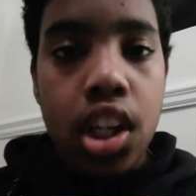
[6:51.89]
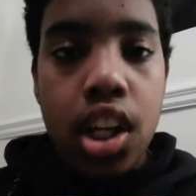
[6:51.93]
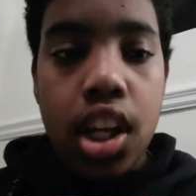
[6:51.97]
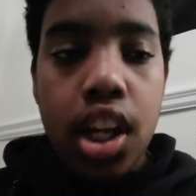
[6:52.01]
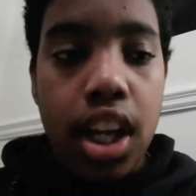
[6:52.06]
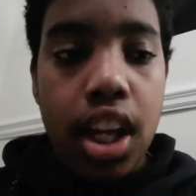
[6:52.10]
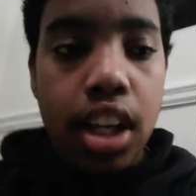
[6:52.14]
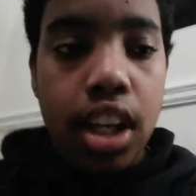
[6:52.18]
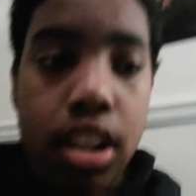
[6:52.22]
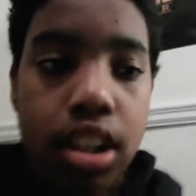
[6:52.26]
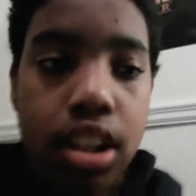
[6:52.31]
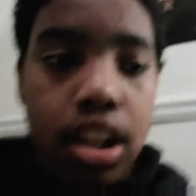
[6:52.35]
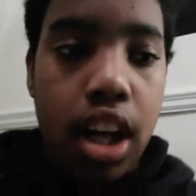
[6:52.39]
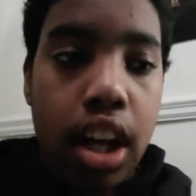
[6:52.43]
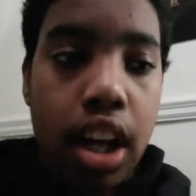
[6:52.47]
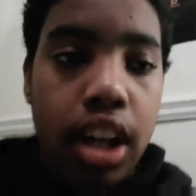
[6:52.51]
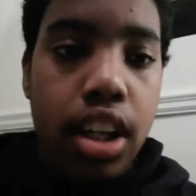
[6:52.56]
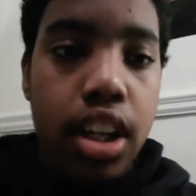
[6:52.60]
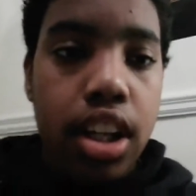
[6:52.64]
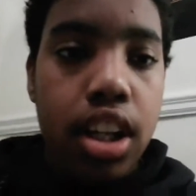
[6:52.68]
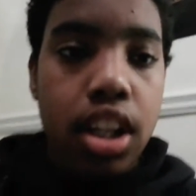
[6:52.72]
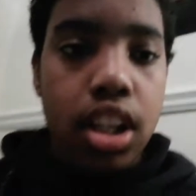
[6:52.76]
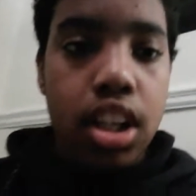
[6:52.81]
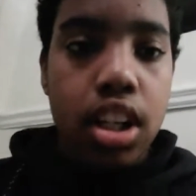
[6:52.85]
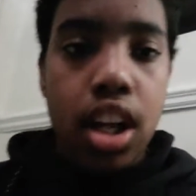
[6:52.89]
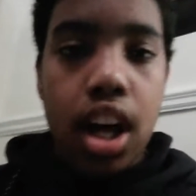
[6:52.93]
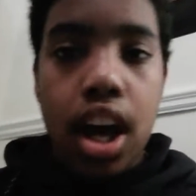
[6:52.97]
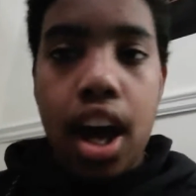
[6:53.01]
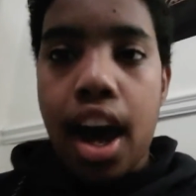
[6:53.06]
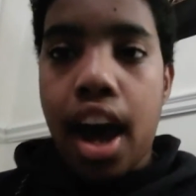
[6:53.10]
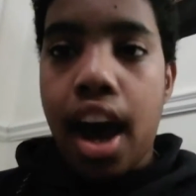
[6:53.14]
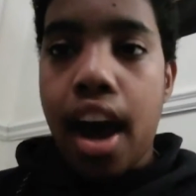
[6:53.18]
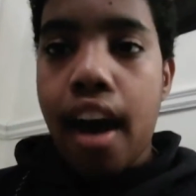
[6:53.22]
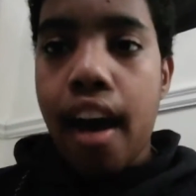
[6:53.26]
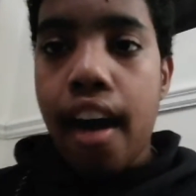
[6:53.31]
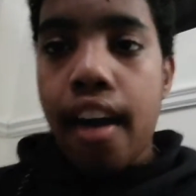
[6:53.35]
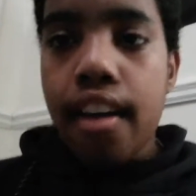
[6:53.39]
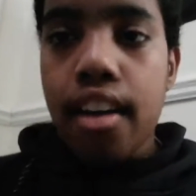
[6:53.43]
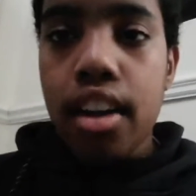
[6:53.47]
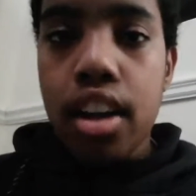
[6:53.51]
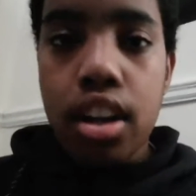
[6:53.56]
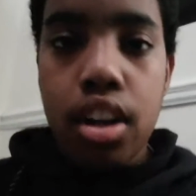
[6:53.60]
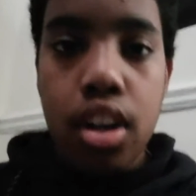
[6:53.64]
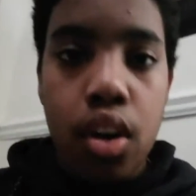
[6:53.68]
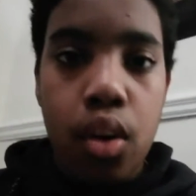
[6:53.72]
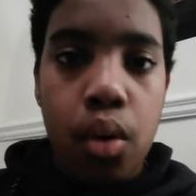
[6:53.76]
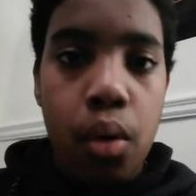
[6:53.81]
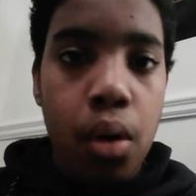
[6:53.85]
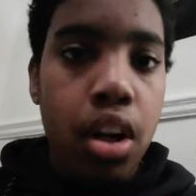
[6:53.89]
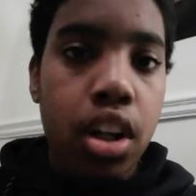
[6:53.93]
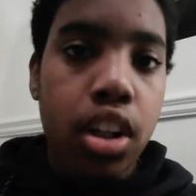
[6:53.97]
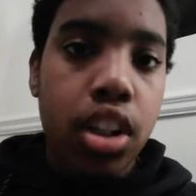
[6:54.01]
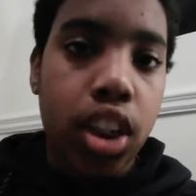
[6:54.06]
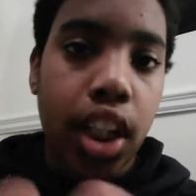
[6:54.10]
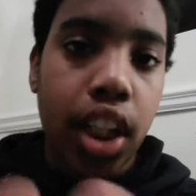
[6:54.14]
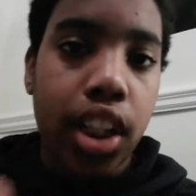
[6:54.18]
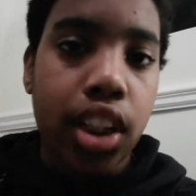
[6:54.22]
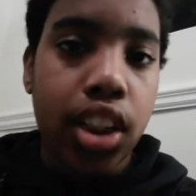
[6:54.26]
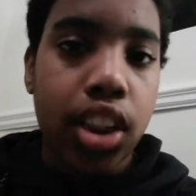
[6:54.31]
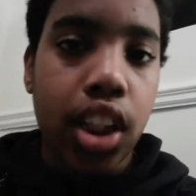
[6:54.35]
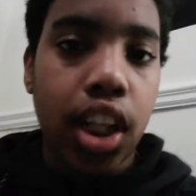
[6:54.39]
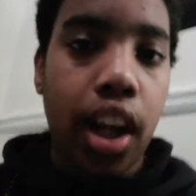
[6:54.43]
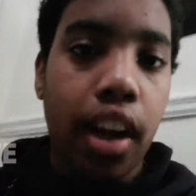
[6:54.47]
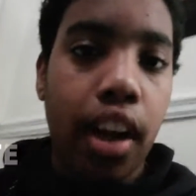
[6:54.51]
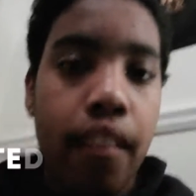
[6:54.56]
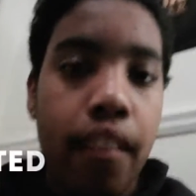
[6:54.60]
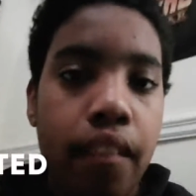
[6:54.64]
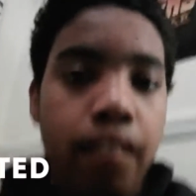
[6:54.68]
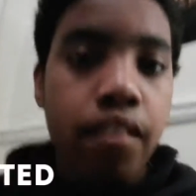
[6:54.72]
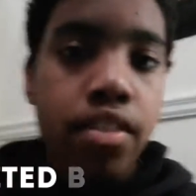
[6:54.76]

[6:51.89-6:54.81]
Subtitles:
And I don't want to change that.